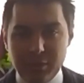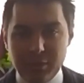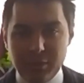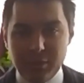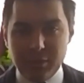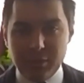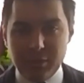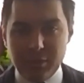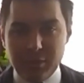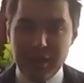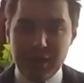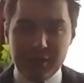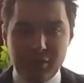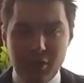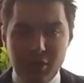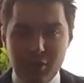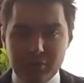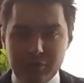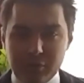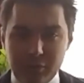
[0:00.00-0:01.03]
and grow
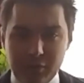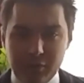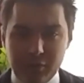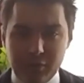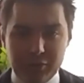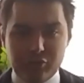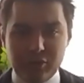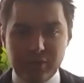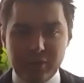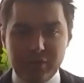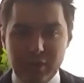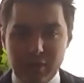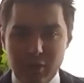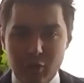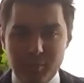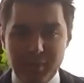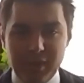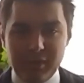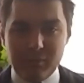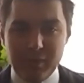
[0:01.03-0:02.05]
delicious homemade
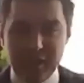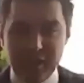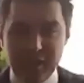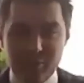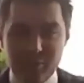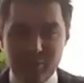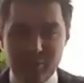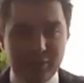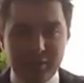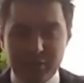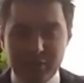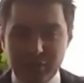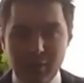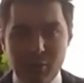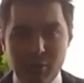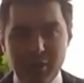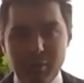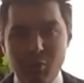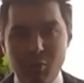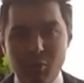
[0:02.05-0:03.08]
vegetables, and it's so
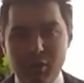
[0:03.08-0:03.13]
rewarding.